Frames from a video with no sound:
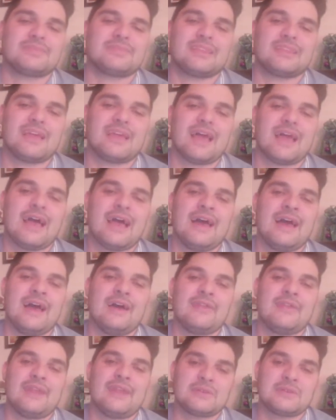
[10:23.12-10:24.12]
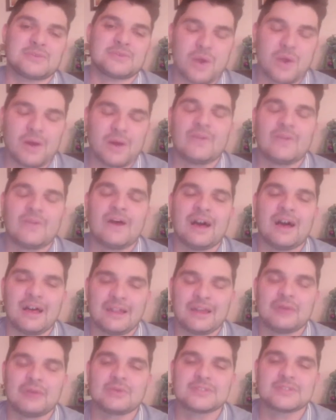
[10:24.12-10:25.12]
that was well done.
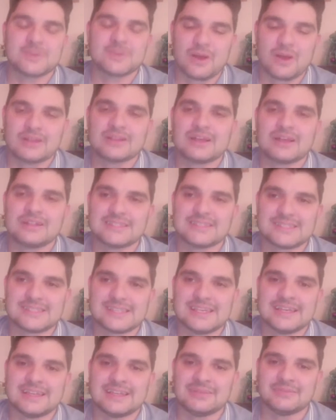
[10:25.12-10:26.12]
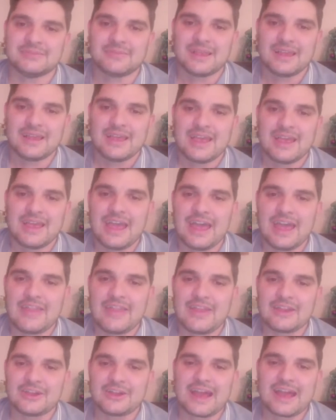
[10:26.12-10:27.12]
It was a well done scene. And
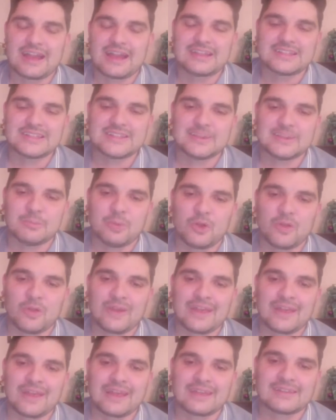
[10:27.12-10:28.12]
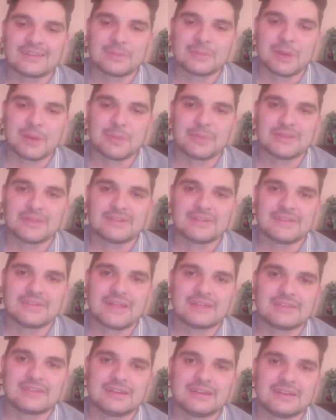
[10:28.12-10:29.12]
then you kind of see the bully get his comeuppance in
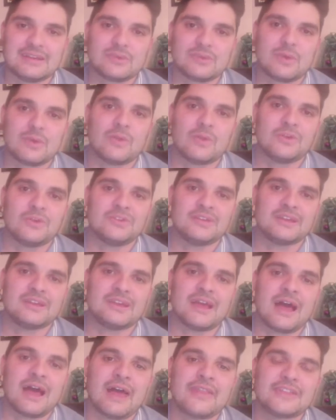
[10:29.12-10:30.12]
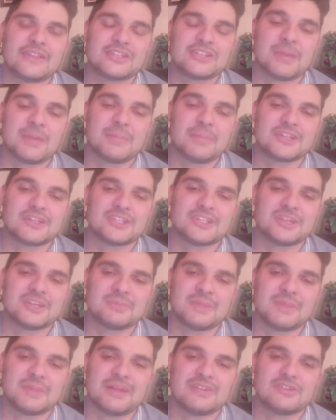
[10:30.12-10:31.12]
that scene as well, losing the championship
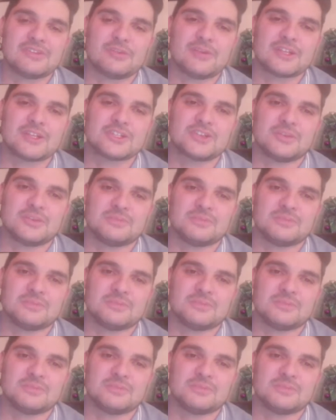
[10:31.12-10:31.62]
that meant so much to him.